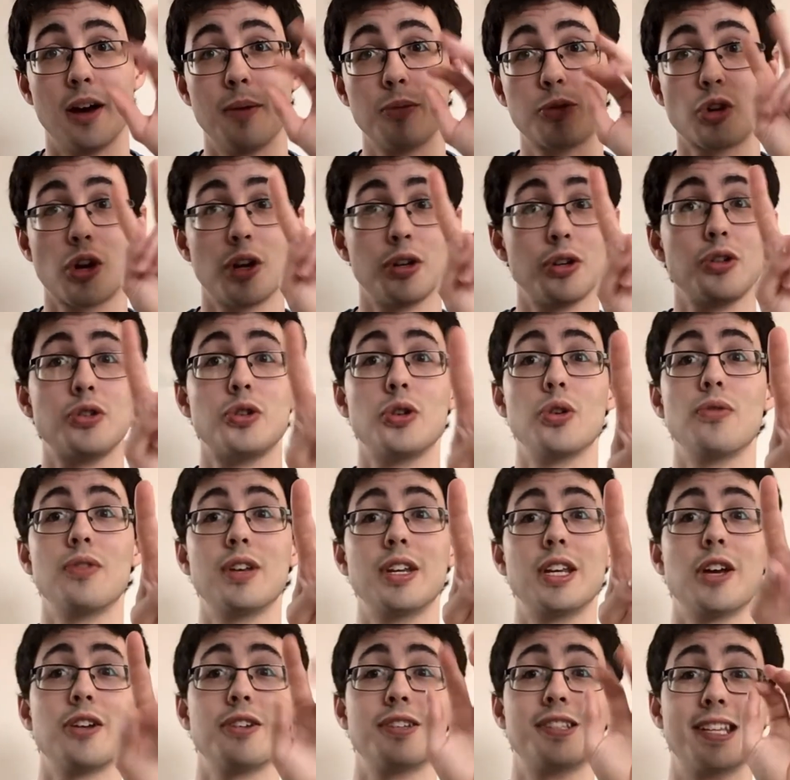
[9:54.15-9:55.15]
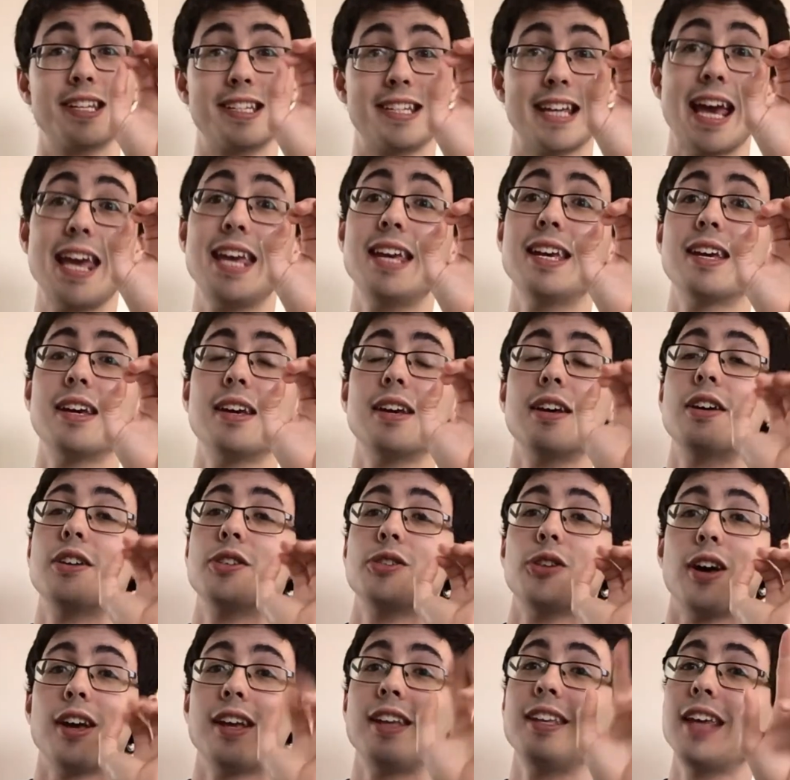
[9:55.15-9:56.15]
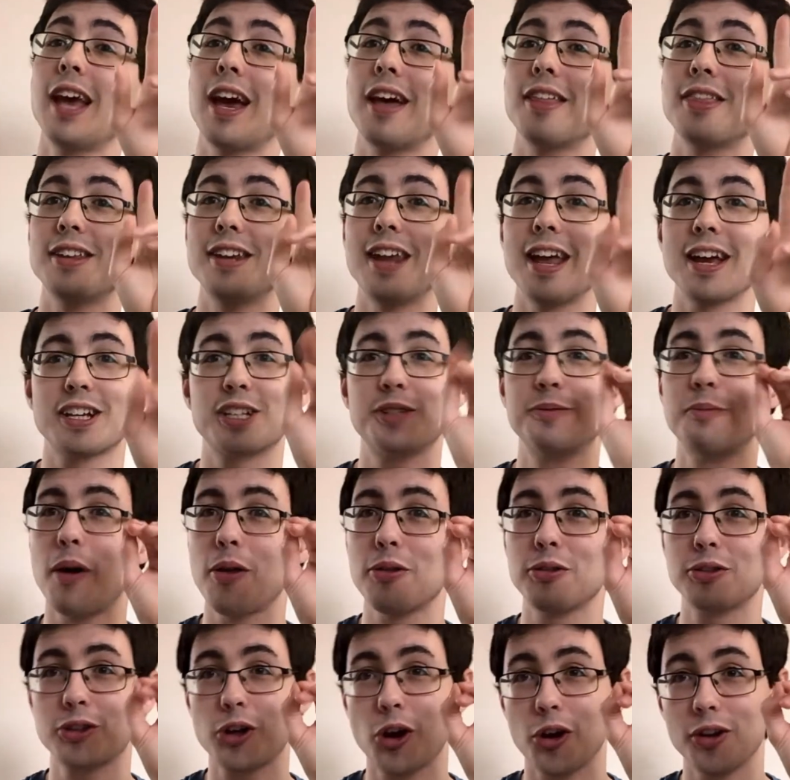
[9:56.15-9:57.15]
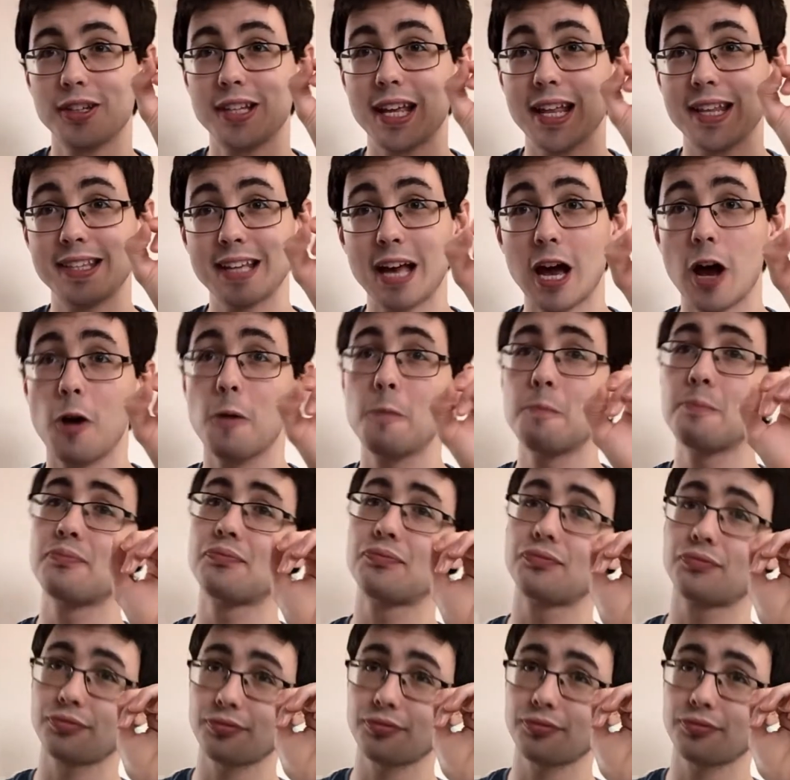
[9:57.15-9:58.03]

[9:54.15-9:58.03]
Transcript: I'm trying to do 2 videos today so I can get the next month's content out,